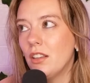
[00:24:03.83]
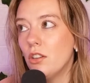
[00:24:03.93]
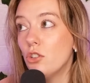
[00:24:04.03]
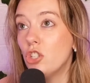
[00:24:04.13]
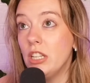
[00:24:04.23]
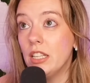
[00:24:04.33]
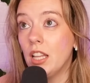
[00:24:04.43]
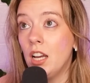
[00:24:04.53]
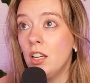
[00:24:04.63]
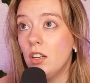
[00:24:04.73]

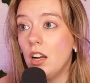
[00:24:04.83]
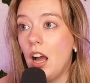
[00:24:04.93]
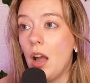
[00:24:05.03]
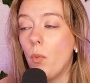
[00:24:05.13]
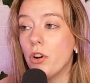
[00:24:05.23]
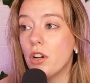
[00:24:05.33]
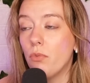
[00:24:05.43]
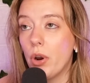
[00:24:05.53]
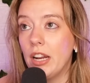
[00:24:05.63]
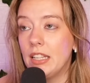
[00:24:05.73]
Sheila, I wonder if
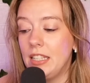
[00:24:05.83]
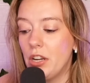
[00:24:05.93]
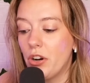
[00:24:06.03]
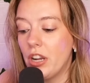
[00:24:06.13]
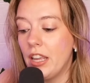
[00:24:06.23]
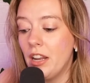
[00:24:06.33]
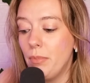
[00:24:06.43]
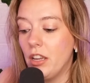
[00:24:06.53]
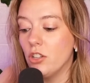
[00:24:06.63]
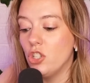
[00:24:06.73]
we're going to see her again,
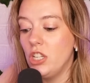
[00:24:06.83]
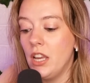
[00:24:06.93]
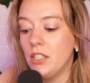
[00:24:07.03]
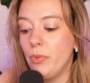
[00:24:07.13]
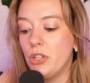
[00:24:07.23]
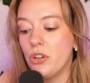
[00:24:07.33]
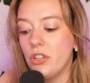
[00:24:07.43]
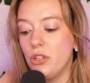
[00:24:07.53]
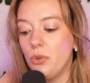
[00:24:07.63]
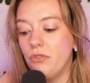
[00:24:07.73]
because she has been turned
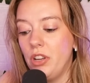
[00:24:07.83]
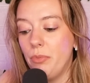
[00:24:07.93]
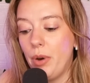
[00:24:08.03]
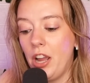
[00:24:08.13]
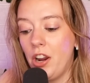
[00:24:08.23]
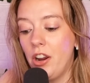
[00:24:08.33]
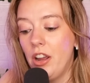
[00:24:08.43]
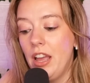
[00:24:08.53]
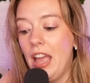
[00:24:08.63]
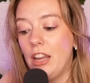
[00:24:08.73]
into a vampire
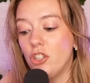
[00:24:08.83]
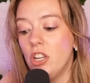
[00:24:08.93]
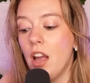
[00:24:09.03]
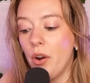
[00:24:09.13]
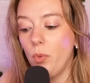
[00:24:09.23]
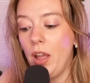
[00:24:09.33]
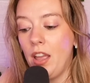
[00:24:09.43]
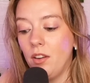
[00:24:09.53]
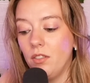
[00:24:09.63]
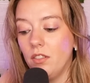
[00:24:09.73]
and she got
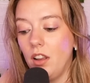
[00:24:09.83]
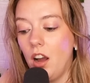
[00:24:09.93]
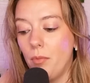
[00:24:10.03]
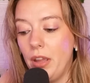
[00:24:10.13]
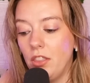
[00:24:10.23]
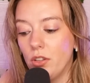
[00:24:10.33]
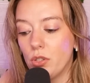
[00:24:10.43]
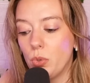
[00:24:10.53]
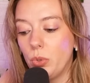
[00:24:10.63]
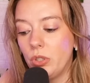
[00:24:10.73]
away in the
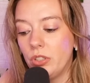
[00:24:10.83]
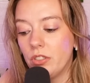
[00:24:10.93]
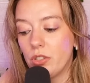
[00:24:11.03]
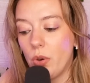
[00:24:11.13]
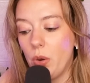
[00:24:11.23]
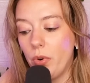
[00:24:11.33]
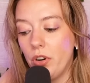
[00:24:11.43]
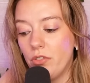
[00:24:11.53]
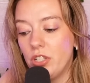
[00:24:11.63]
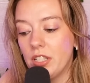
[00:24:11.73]
school. So I
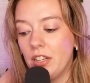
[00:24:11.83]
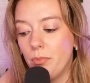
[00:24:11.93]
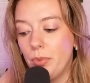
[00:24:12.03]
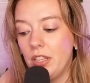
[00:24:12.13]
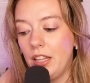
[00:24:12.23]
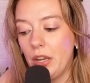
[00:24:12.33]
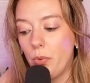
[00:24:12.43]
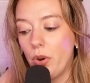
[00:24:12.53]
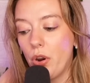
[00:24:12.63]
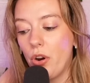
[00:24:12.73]
wonder if she's going to be like a
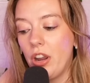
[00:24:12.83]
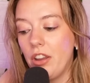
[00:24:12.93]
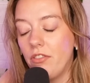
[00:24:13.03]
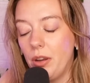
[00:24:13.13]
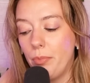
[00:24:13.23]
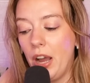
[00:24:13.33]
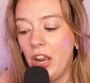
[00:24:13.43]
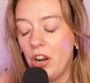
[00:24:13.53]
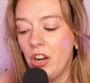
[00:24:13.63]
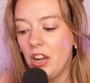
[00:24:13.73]
recurring
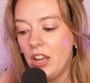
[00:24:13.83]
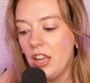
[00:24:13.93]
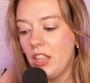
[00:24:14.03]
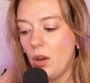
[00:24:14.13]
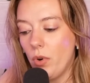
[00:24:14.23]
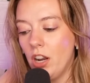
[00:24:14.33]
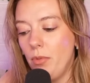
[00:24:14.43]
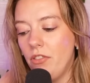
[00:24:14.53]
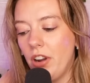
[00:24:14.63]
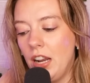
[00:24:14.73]
vampire that we're going to
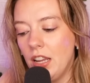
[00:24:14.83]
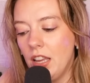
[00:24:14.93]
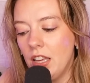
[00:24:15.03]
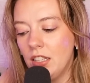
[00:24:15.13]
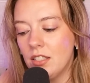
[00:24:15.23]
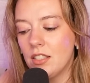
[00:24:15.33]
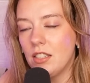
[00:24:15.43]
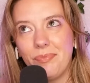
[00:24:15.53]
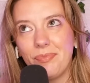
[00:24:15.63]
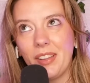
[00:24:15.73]
be fighting
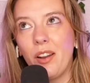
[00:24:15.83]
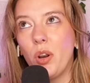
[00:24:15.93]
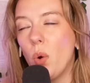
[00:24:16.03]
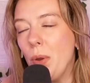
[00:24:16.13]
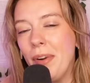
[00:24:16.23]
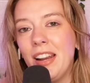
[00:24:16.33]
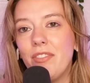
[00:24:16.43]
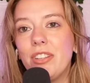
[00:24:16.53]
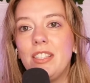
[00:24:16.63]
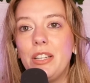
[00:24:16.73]
against. I don't know. We might
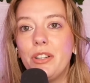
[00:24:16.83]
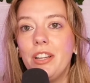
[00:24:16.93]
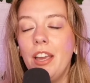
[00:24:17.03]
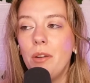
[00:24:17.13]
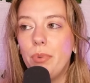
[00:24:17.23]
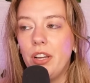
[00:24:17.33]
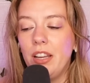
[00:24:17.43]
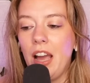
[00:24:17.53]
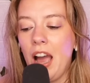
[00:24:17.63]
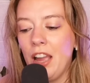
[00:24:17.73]
never see her again, but
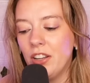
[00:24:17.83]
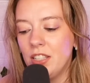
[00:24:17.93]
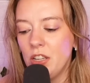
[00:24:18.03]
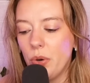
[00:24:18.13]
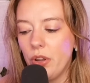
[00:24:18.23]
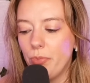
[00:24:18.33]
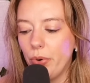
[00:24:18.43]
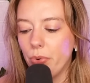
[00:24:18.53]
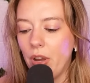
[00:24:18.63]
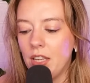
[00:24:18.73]
I could see it going
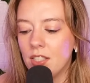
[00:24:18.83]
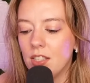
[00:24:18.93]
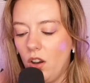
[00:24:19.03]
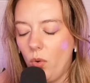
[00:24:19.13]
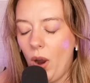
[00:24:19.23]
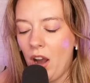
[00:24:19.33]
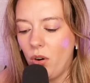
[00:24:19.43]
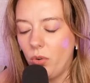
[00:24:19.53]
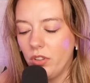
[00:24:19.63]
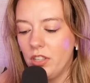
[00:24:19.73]
both ways.
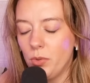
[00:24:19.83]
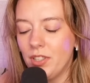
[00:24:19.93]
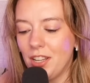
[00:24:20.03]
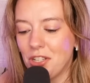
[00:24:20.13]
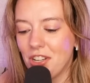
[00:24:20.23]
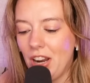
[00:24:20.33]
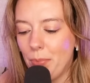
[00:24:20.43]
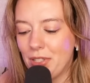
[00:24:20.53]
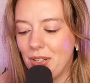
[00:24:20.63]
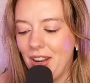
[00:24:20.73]
Wow, this was such a good
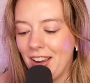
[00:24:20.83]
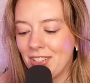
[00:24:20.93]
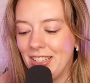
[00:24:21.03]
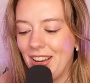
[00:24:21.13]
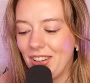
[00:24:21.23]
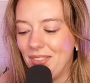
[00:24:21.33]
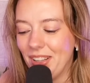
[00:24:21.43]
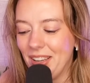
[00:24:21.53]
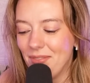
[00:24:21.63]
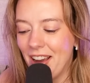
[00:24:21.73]
episode, actually, now that I'm
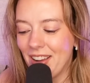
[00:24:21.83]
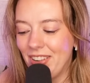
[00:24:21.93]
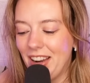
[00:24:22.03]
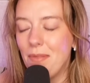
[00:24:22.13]
looking back at mine.